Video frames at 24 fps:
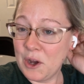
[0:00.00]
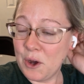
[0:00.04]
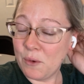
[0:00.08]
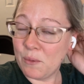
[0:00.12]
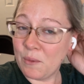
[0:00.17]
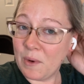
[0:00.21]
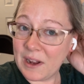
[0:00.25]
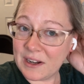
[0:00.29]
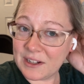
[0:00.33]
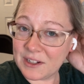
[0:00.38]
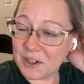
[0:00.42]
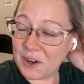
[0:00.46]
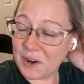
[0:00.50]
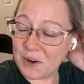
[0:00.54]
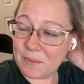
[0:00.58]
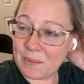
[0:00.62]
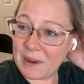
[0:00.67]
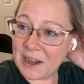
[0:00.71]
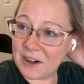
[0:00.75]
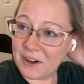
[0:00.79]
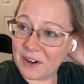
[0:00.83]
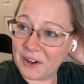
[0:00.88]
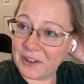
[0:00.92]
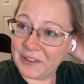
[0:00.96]
want to go to
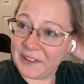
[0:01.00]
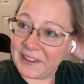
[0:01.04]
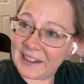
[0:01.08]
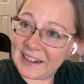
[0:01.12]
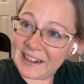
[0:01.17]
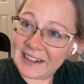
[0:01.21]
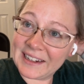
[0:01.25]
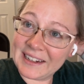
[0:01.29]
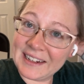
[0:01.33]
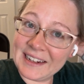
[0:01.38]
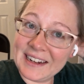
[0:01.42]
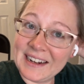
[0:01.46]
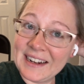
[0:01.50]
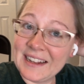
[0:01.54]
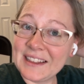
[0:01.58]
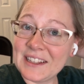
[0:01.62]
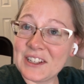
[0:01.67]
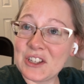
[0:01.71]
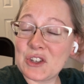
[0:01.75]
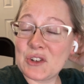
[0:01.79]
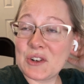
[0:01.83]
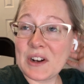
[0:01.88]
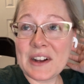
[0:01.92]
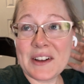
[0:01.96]
bed early. The
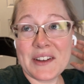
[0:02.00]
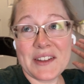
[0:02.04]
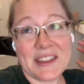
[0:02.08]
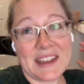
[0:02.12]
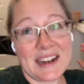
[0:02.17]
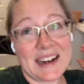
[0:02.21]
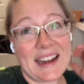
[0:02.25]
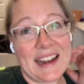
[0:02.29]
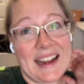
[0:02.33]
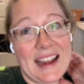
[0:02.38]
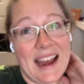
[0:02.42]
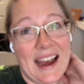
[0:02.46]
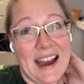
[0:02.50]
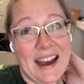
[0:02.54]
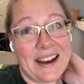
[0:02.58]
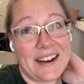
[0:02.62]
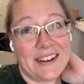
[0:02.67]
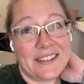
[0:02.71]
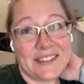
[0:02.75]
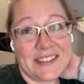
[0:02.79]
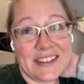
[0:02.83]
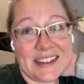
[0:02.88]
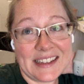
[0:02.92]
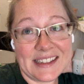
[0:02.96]
struggle that I
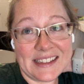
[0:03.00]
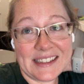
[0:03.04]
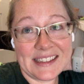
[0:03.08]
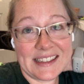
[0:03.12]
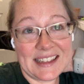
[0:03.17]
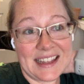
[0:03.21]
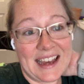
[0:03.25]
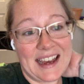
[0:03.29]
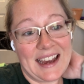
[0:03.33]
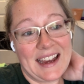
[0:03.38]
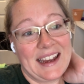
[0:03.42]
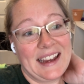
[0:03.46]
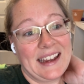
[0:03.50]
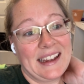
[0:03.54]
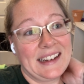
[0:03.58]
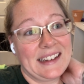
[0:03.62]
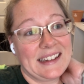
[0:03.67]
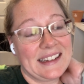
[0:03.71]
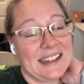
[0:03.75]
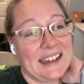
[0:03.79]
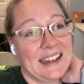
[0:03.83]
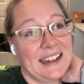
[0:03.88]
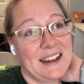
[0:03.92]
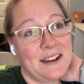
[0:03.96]
have is
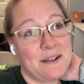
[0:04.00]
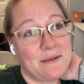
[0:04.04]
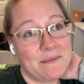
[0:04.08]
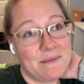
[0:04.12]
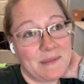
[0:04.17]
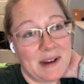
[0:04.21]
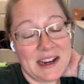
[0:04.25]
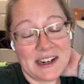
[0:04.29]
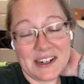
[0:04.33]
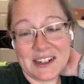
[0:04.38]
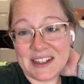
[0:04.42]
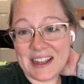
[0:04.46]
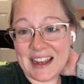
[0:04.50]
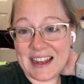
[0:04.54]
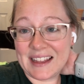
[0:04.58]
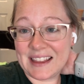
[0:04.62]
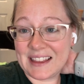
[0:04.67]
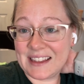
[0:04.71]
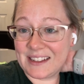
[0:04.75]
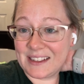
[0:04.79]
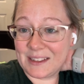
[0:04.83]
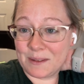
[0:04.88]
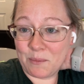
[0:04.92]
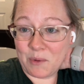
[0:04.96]
that much like
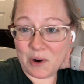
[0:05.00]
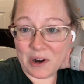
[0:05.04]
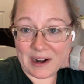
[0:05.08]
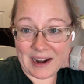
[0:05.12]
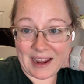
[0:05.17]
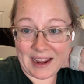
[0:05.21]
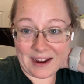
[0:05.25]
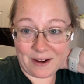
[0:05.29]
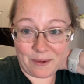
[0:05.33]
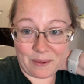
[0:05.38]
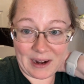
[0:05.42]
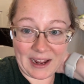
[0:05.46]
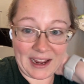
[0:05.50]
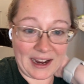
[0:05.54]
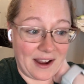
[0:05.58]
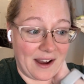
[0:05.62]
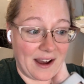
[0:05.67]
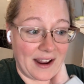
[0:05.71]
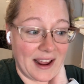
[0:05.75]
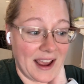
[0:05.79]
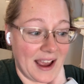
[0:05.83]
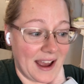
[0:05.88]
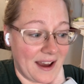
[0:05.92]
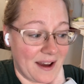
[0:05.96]
this morning when I
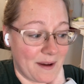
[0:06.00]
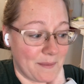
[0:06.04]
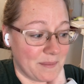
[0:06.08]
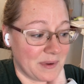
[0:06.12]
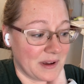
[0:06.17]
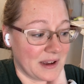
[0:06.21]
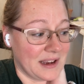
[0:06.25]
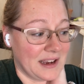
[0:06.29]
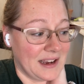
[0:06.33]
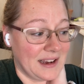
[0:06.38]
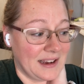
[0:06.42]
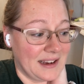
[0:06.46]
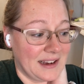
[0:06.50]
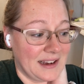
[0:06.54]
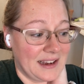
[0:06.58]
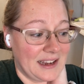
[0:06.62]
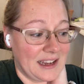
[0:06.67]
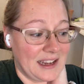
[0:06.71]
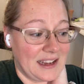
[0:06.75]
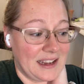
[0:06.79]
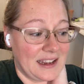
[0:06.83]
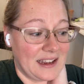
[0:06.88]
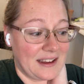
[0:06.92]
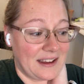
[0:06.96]
got up,
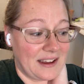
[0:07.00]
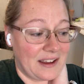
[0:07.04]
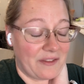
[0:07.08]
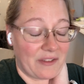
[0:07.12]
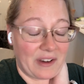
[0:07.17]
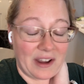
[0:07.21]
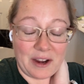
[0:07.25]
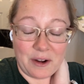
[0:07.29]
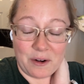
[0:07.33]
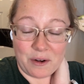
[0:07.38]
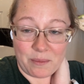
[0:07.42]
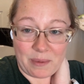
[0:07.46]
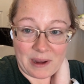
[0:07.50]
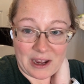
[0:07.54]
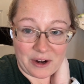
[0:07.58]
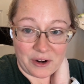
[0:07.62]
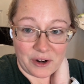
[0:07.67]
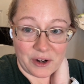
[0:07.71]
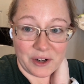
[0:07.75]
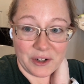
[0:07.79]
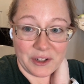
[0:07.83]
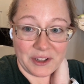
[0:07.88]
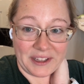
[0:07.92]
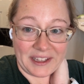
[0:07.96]
if I go to bed
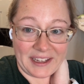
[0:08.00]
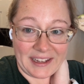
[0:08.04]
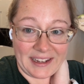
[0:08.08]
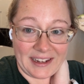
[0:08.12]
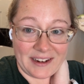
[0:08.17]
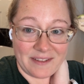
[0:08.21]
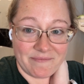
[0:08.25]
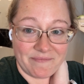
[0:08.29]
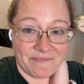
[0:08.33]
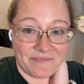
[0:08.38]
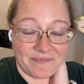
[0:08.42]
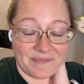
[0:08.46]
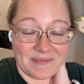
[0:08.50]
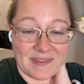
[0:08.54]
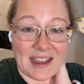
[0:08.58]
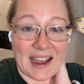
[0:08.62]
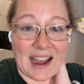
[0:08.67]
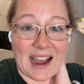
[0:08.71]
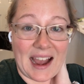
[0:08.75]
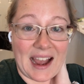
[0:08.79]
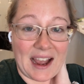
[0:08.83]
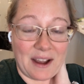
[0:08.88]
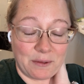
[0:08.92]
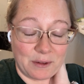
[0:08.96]
early,
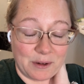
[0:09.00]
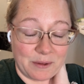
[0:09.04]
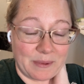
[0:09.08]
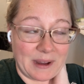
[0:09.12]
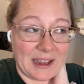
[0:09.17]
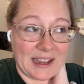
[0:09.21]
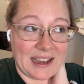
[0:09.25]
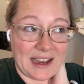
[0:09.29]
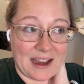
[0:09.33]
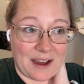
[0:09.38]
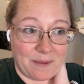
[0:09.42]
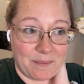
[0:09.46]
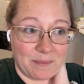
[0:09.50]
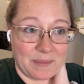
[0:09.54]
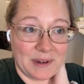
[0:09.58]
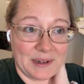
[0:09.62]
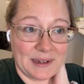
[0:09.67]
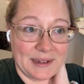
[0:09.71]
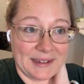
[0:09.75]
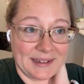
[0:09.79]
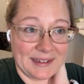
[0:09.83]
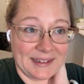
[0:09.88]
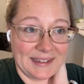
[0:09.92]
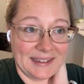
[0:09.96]
I will wake up
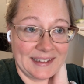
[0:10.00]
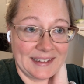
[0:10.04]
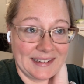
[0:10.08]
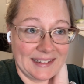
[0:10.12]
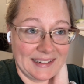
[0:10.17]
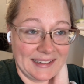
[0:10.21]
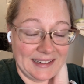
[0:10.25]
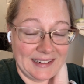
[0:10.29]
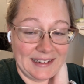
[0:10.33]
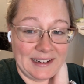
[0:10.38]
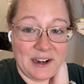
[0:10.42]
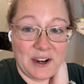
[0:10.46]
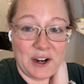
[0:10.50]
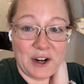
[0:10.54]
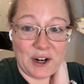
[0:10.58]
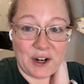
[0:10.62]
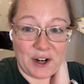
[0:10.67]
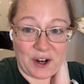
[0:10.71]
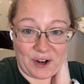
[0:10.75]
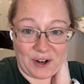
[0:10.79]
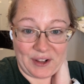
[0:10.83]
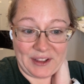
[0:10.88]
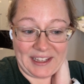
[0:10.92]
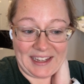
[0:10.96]

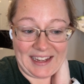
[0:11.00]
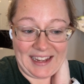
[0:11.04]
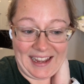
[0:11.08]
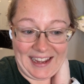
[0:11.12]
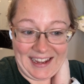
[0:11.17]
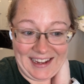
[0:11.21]
early.